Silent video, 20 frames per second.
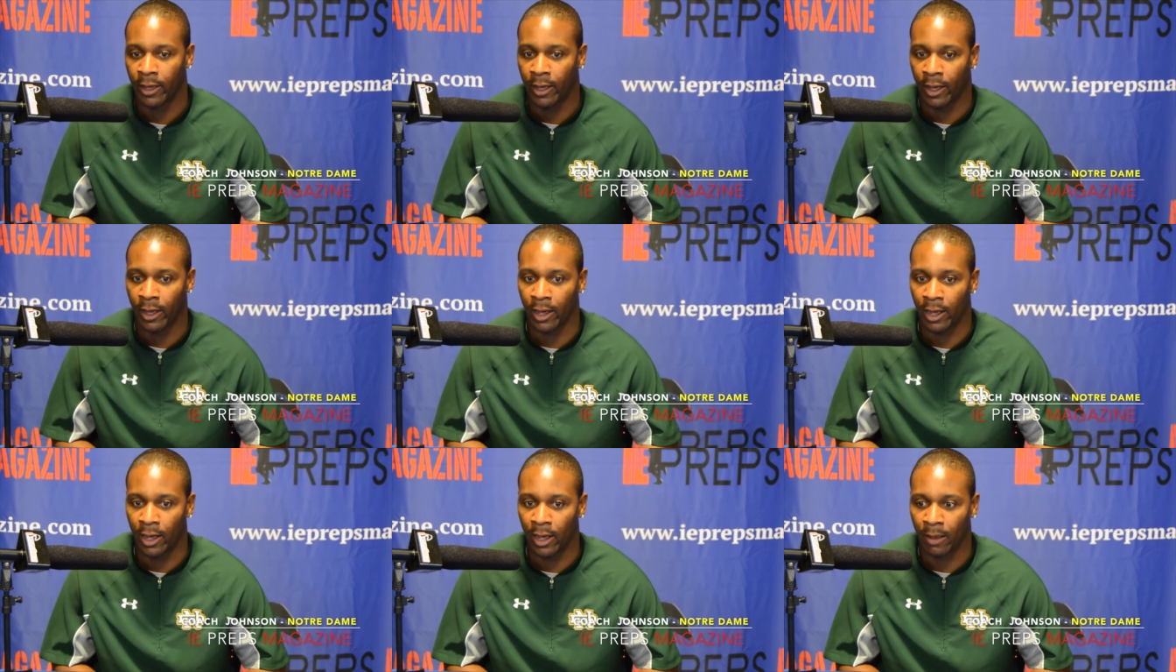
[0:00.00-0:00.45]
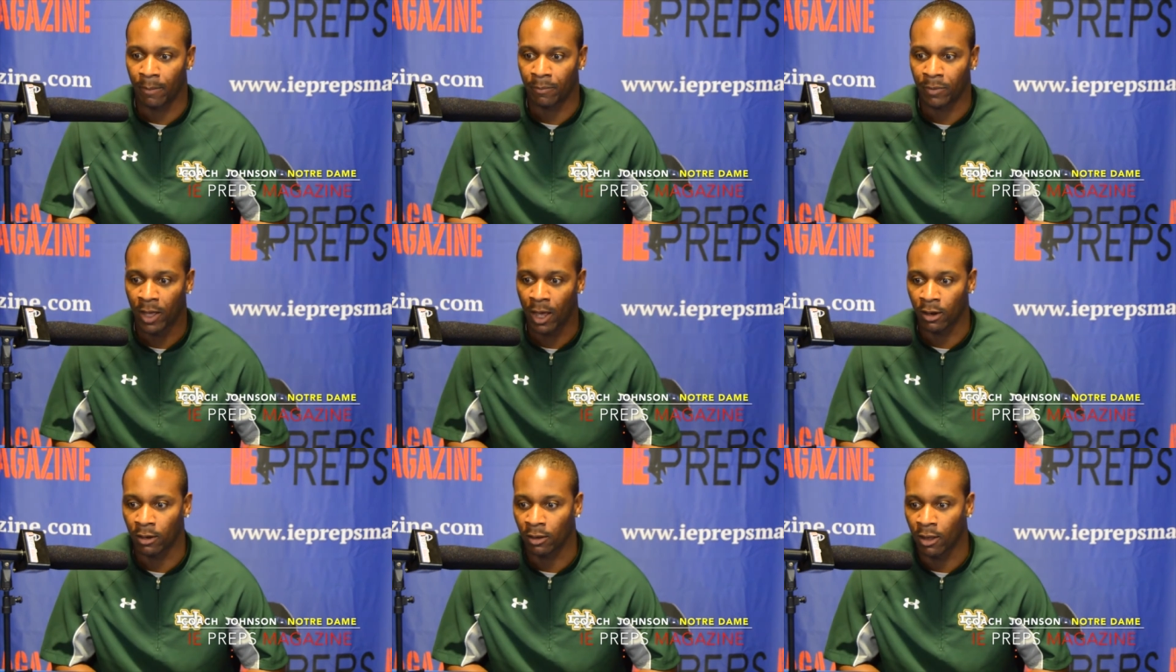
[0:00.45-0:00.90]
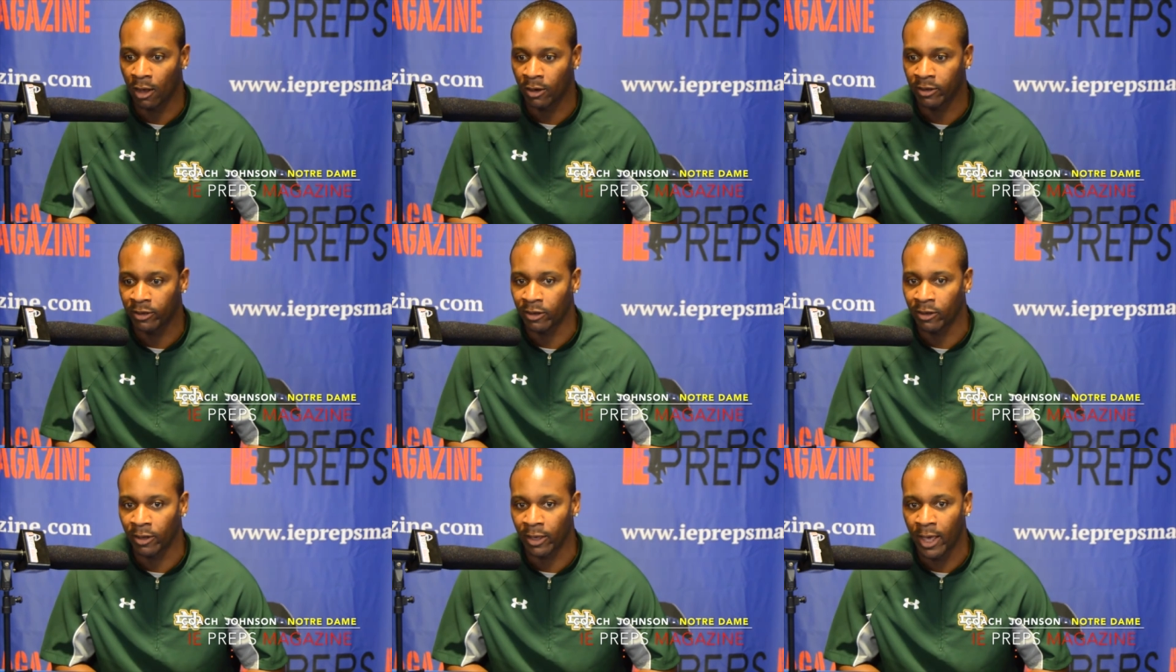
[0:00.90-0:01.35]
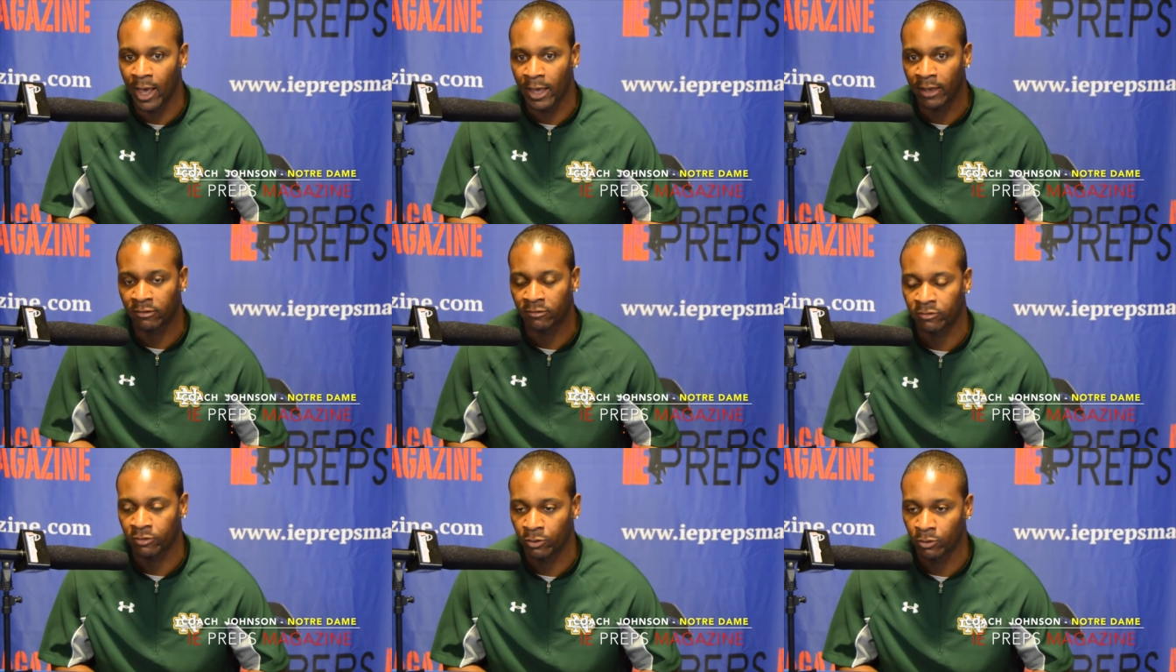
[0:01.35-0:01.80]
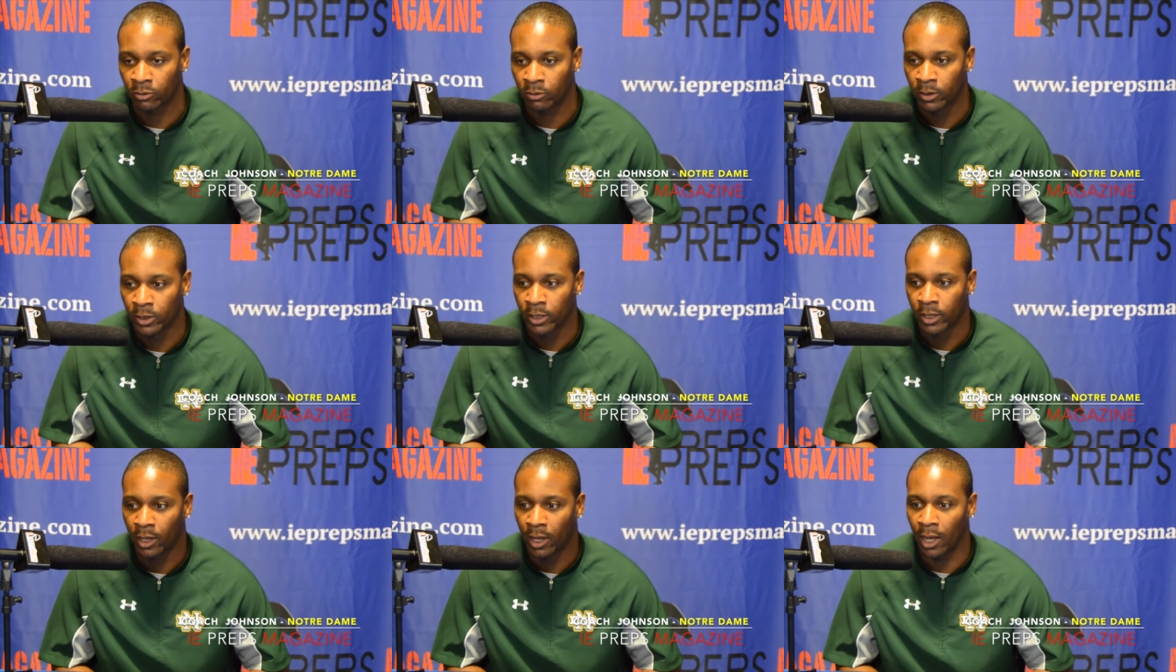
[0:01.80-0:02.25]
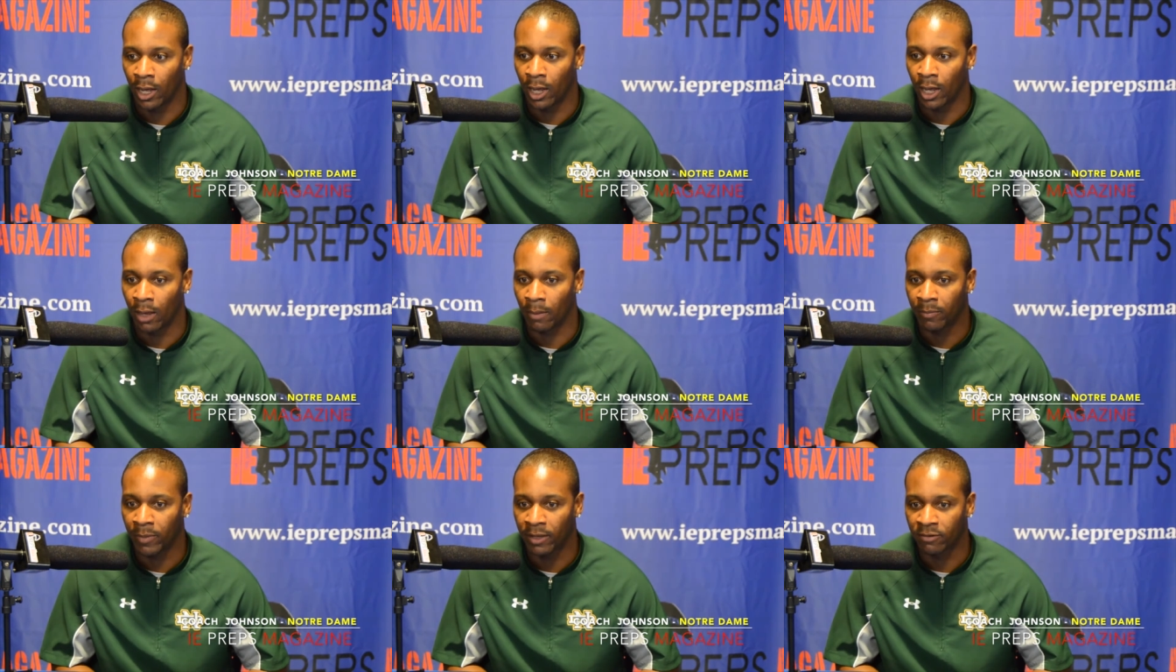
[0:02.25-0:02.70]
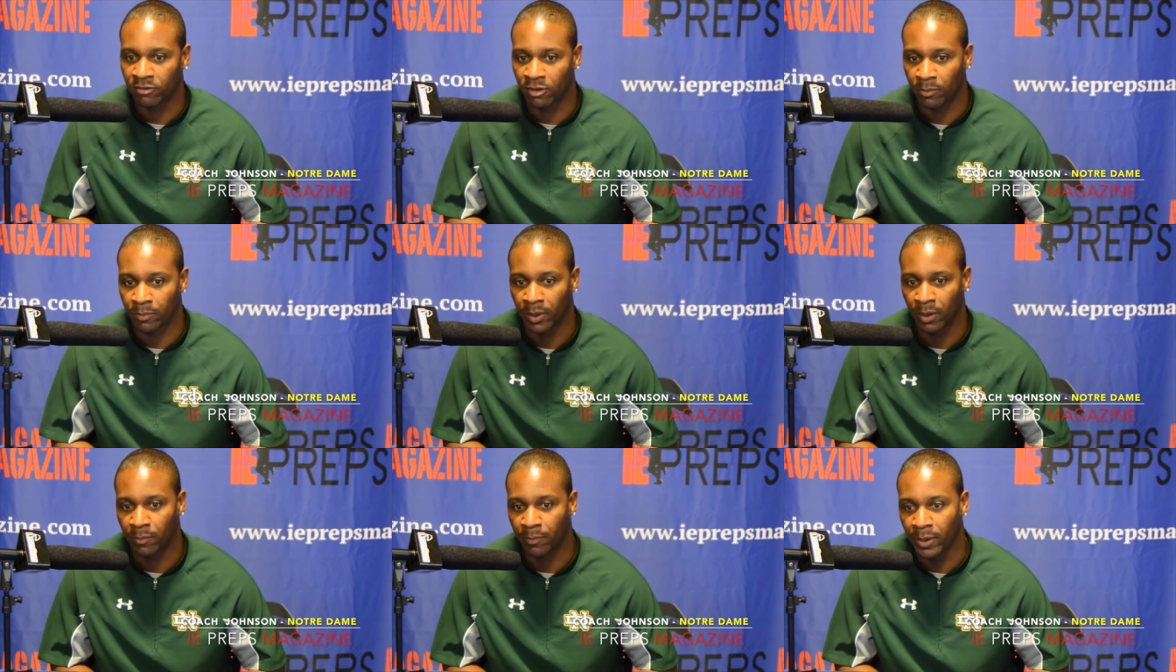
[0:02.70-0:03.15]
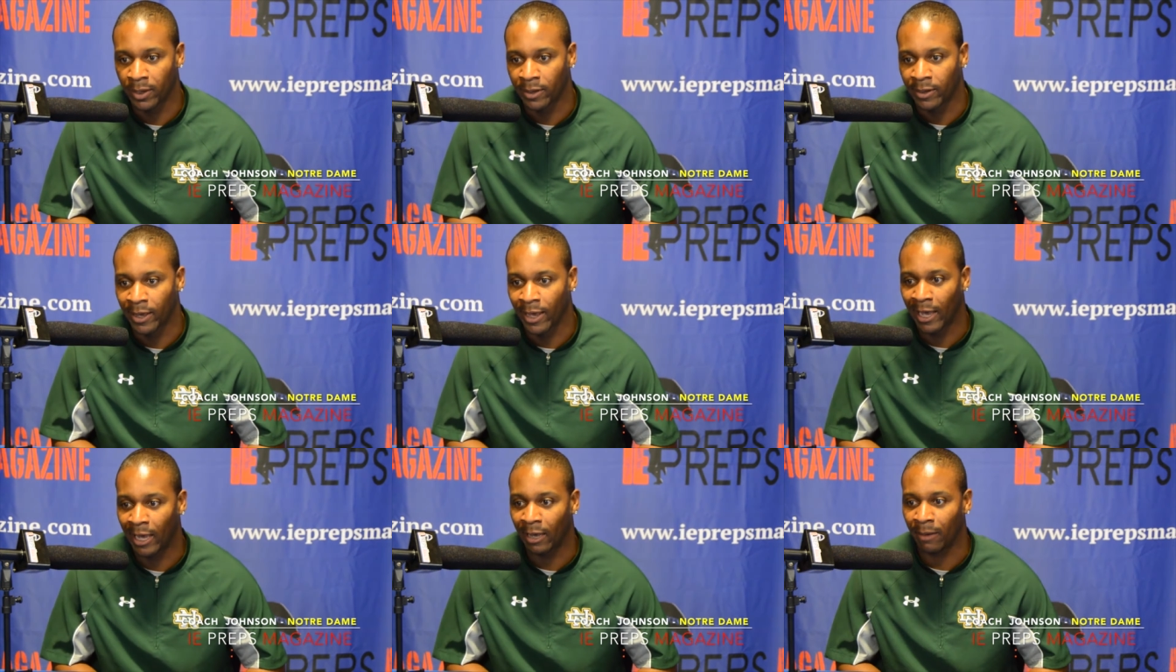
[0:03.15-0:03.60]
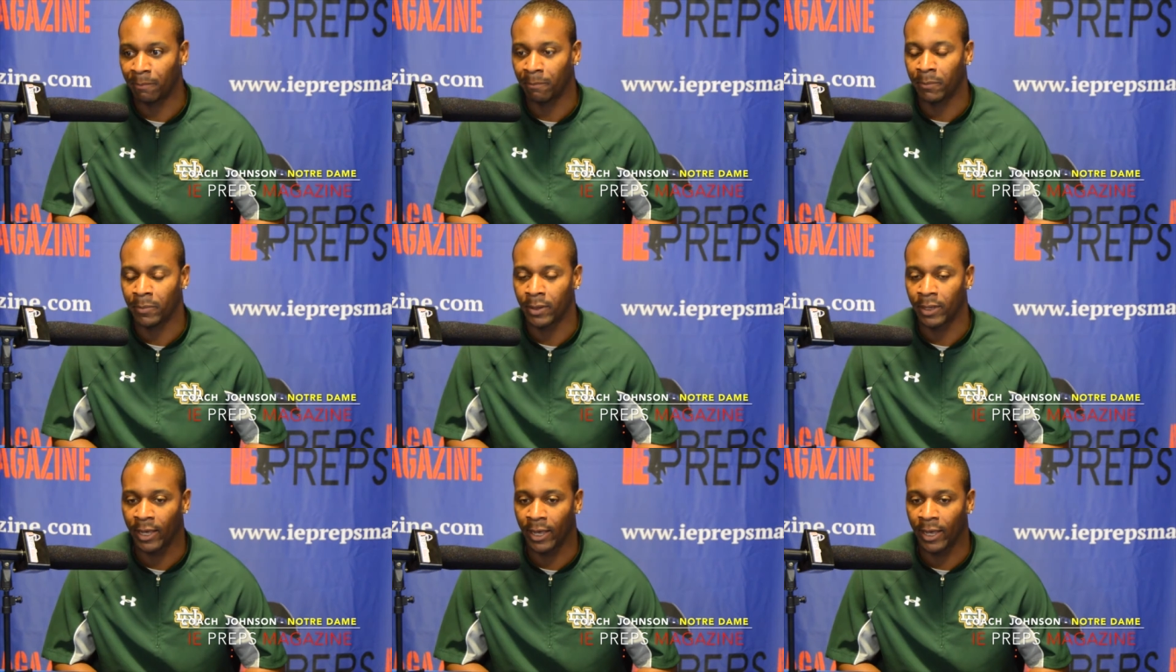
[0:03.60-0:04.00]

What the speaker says: Got a lot of young guys, so that's going to be a big game,